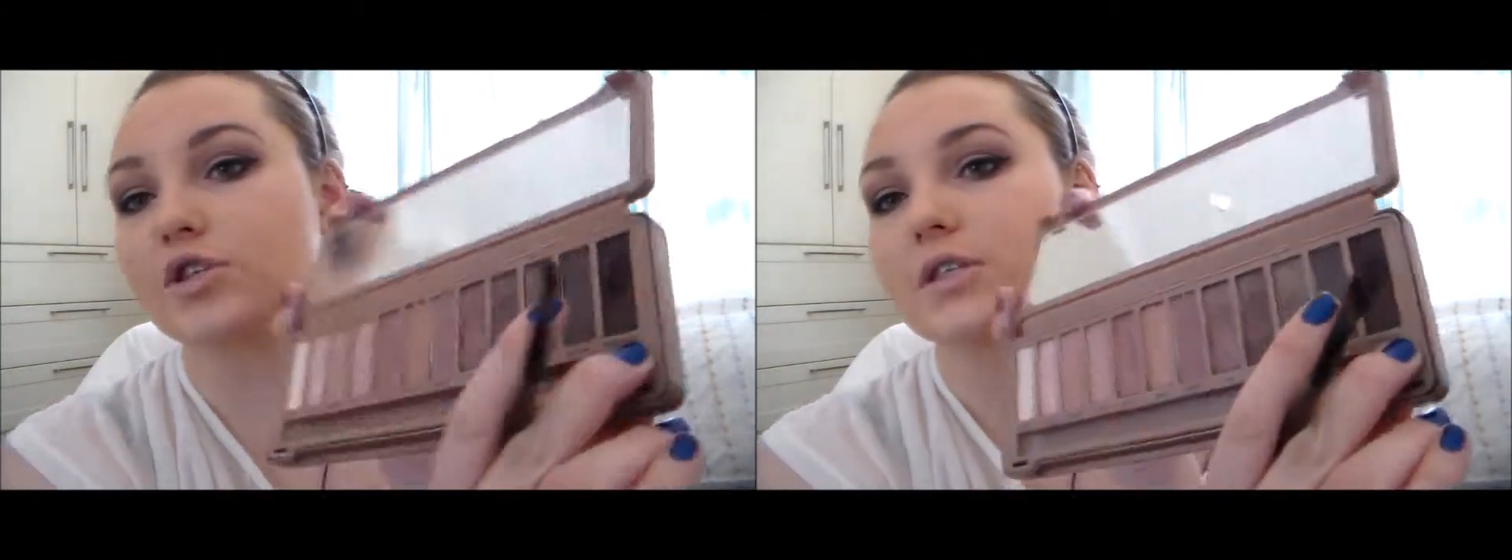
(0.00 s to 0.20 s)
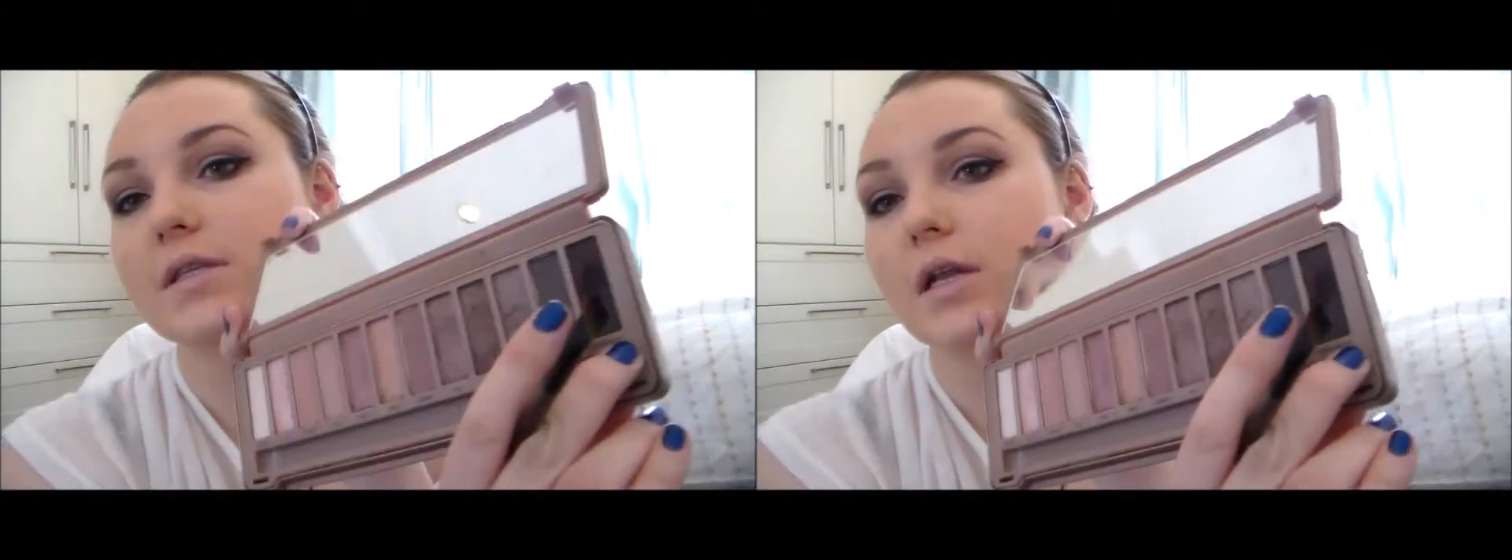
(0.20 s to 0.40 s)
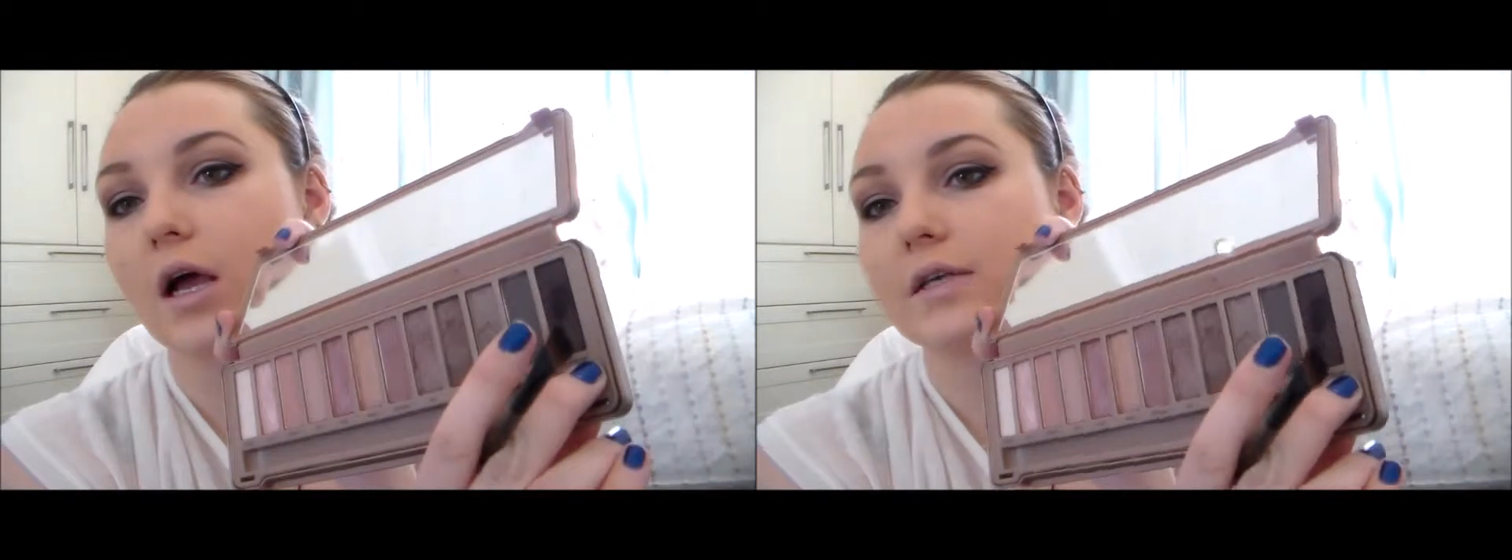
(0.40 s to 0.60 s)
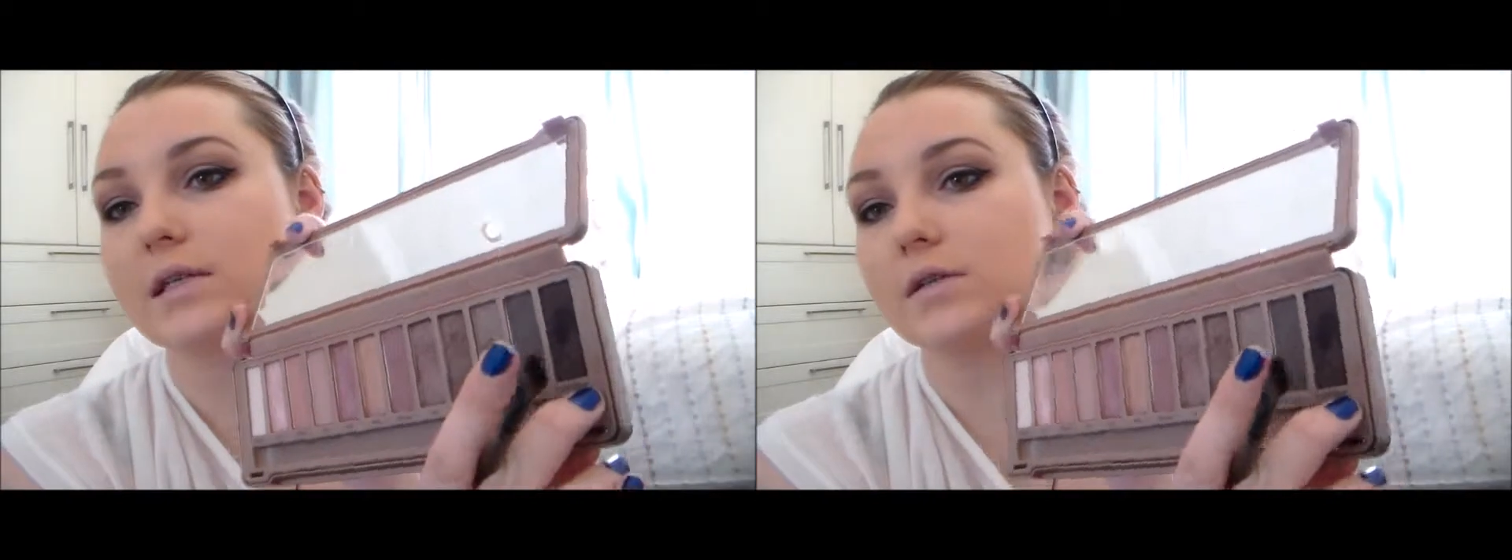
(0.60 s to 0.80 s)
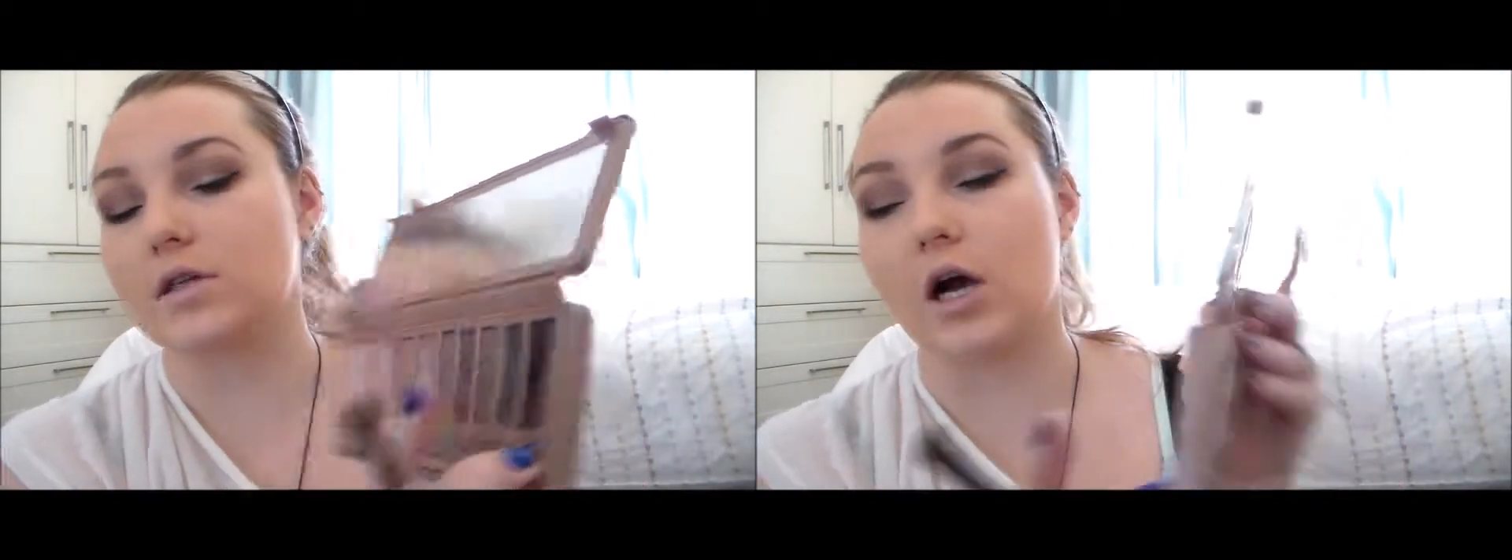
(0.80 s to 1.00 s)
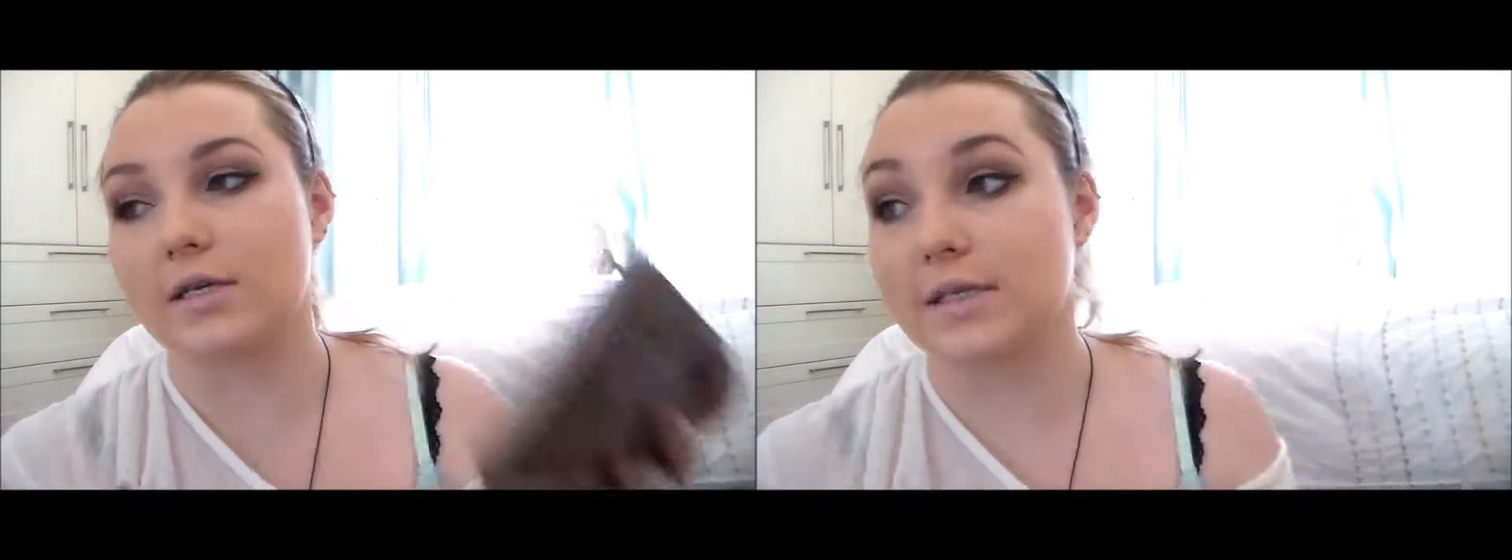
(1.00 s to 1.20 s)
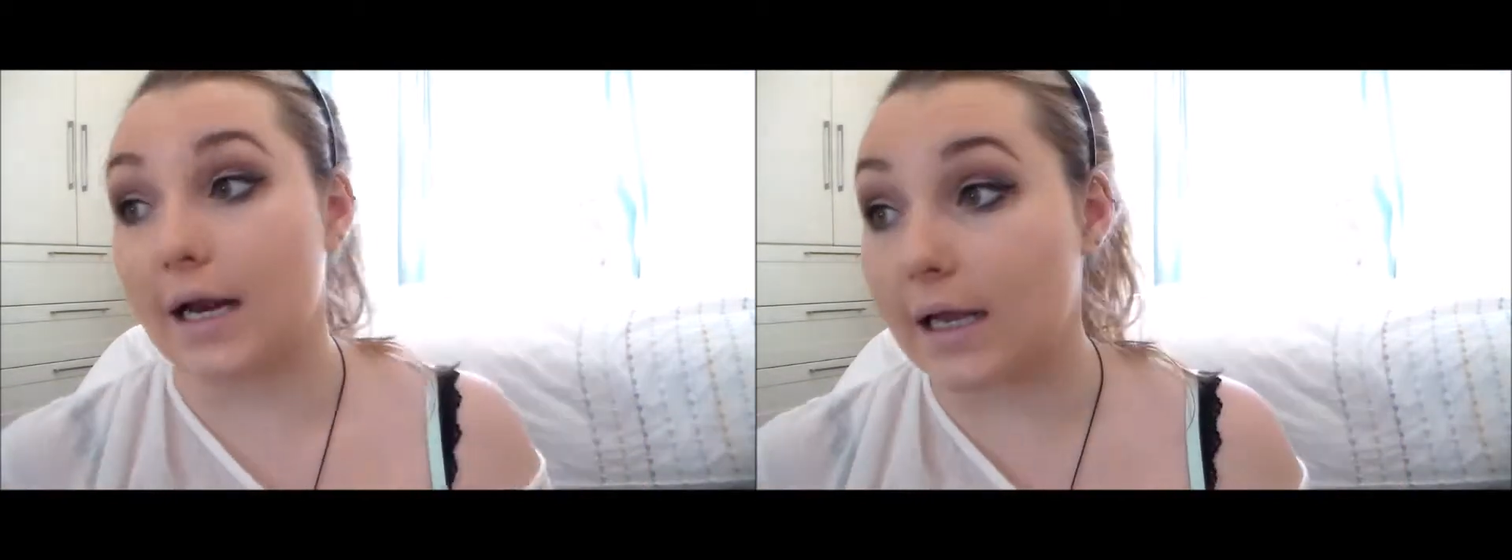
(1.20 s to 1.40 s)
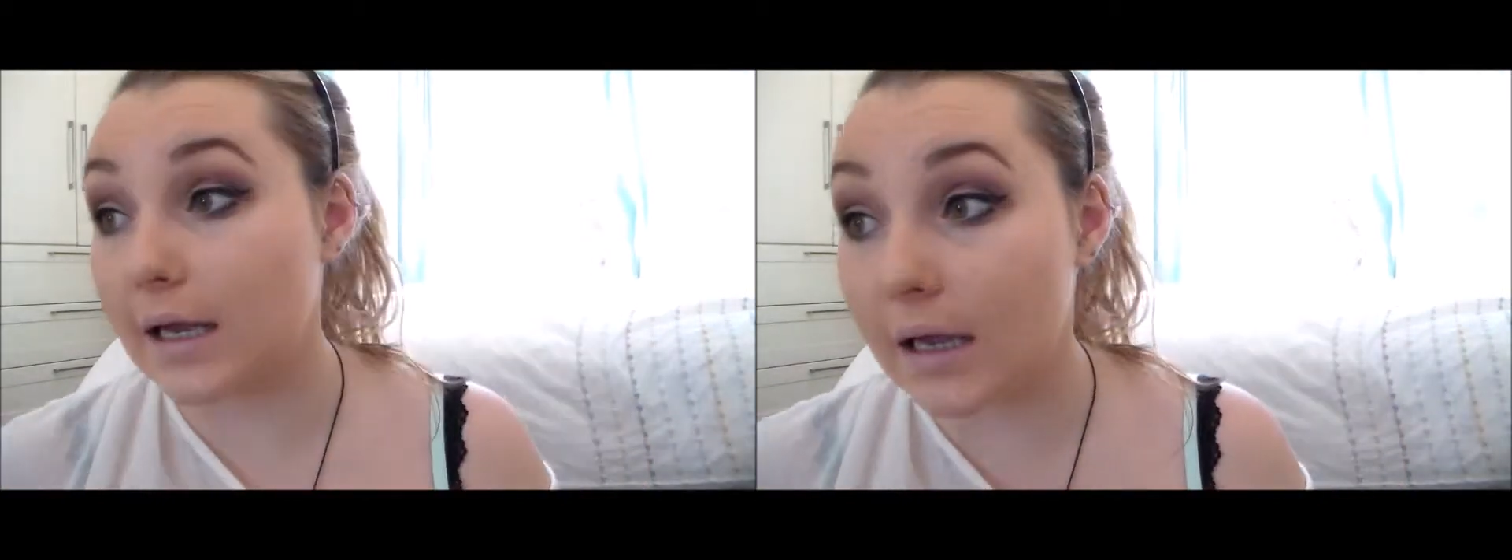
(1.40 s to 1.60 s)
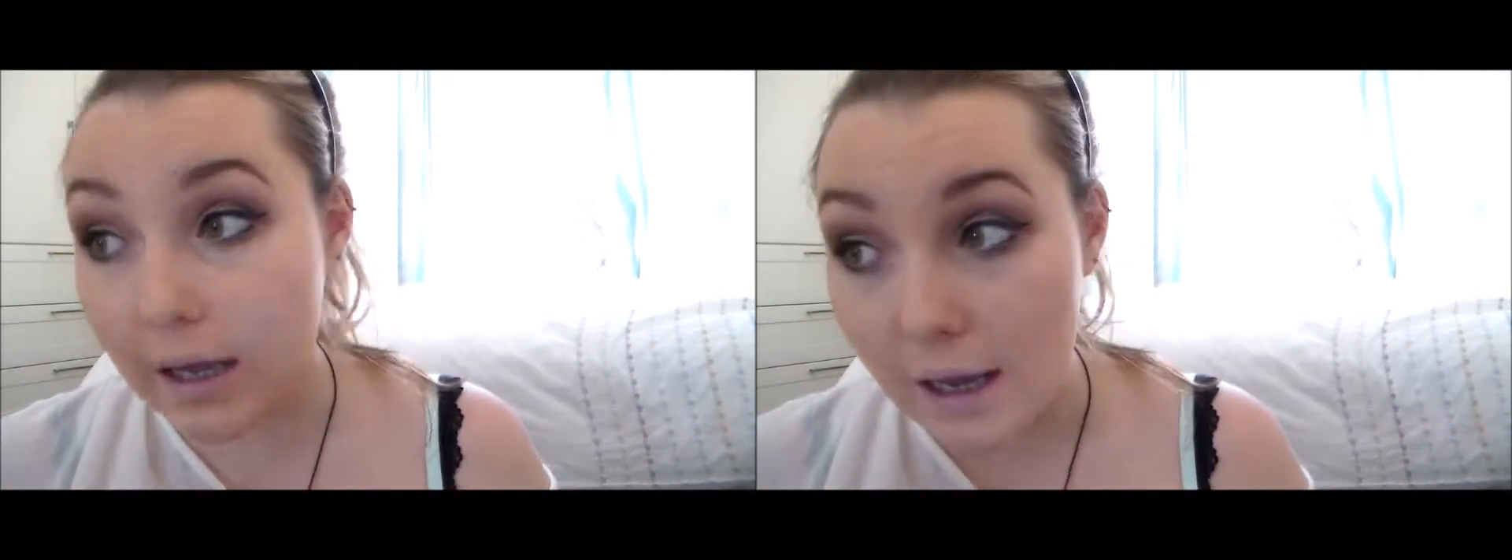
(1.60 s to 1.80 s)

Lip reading: which is the last little darkest color,